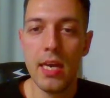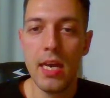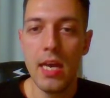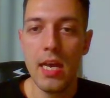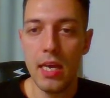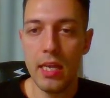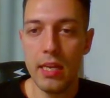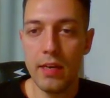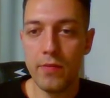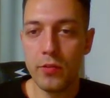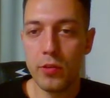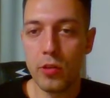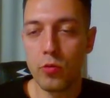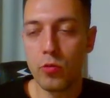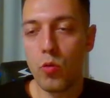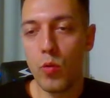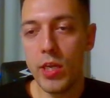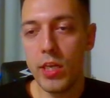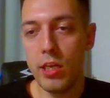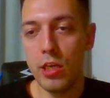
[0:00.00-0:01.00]
and after
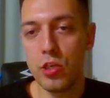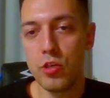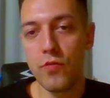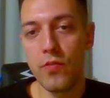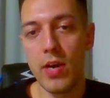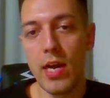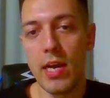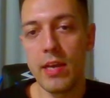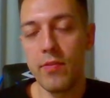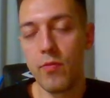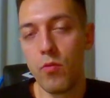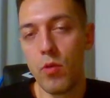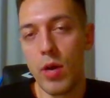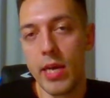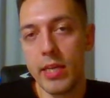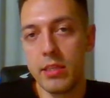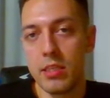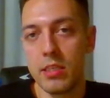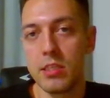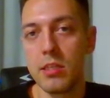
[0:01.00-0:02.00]
queen h5,
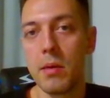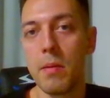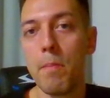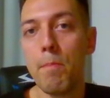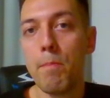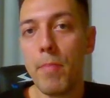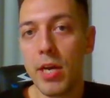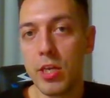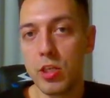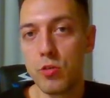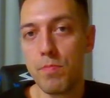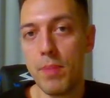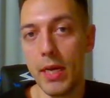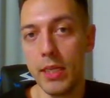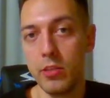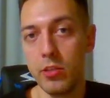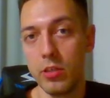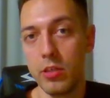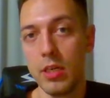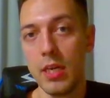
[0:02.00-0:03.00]
white is much
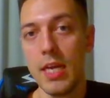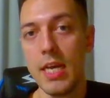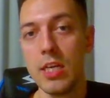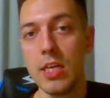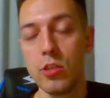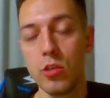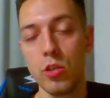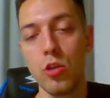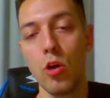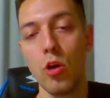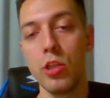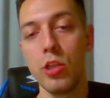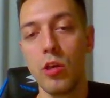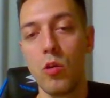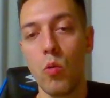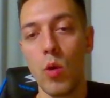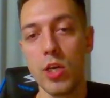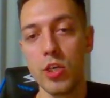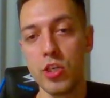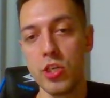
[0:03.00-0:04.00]
better. So the only
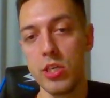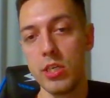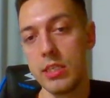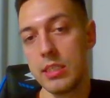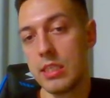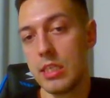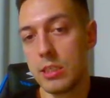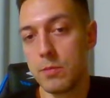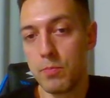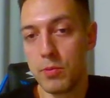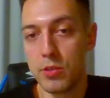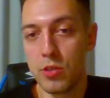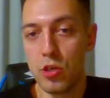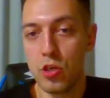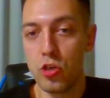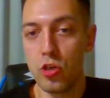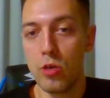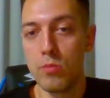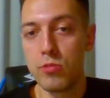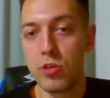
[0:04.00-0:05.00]
question is this
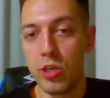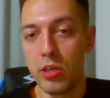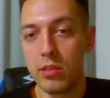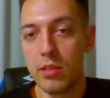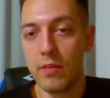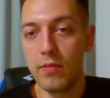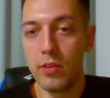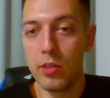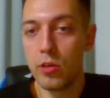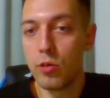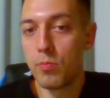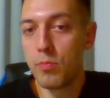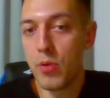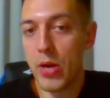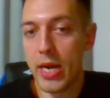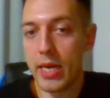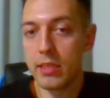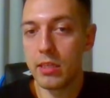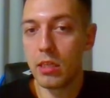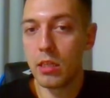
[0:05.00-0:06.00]
position objectively or
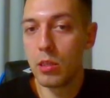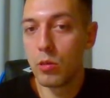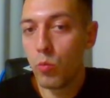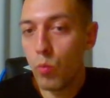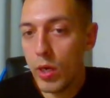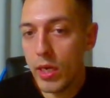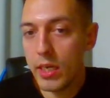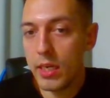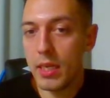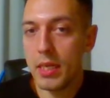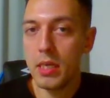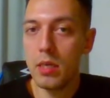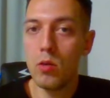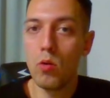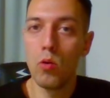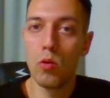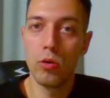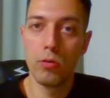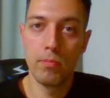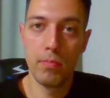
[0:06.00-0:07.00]
practically winning,
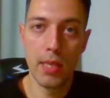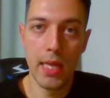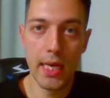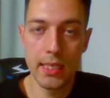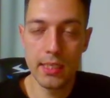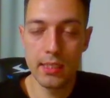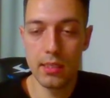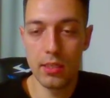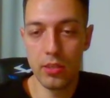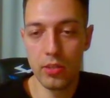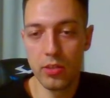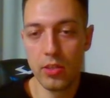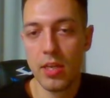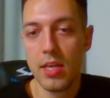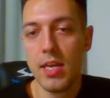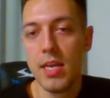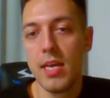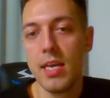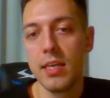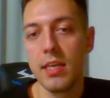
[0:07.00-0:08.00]
or black still
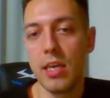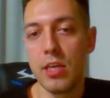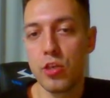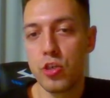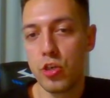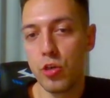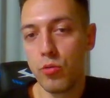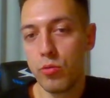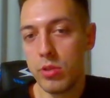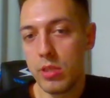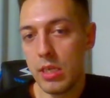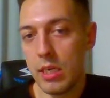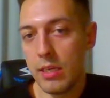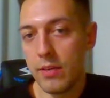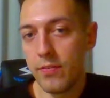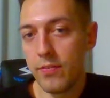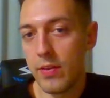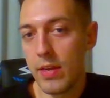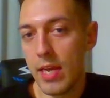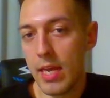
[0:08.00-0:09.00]
can show
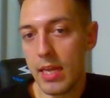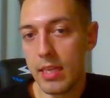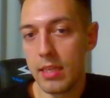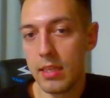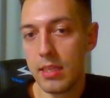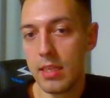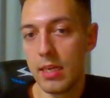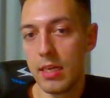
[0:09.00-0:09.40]
teeth and